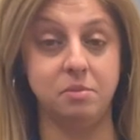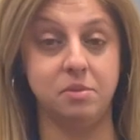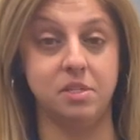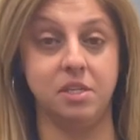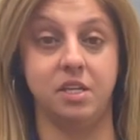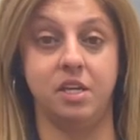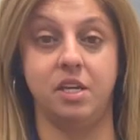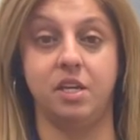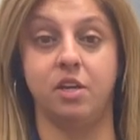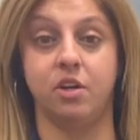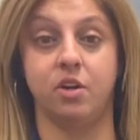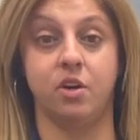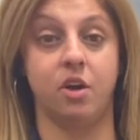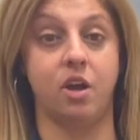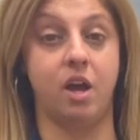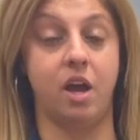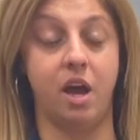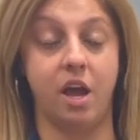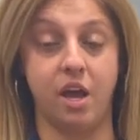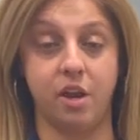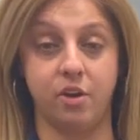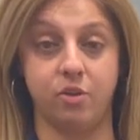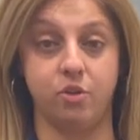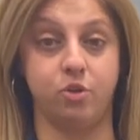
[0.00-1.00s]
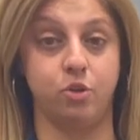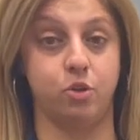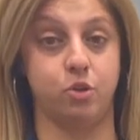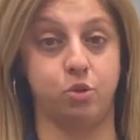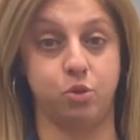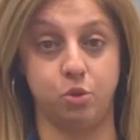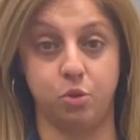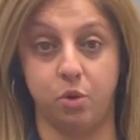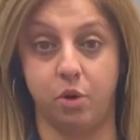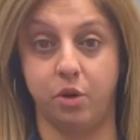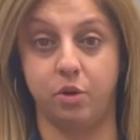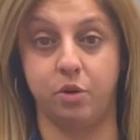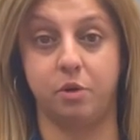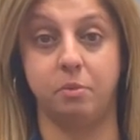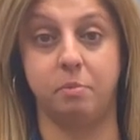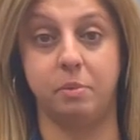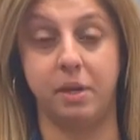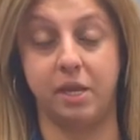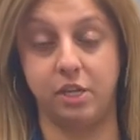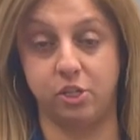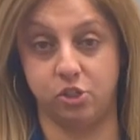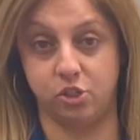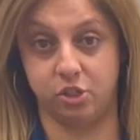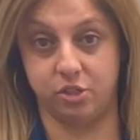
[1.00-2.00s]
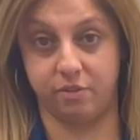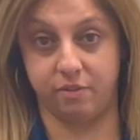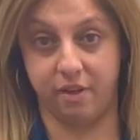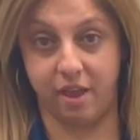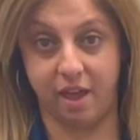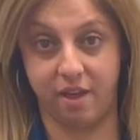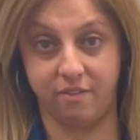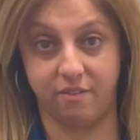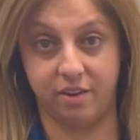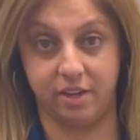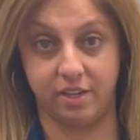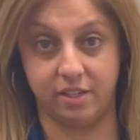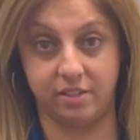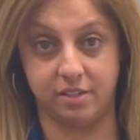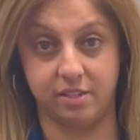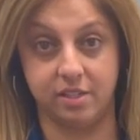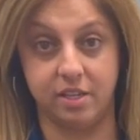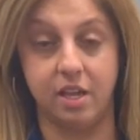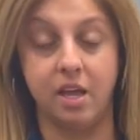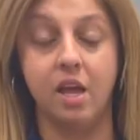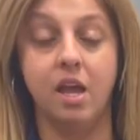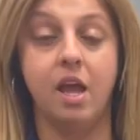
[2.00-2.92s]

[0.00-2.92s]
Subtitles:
to hear 100 or 200 pages of evidence.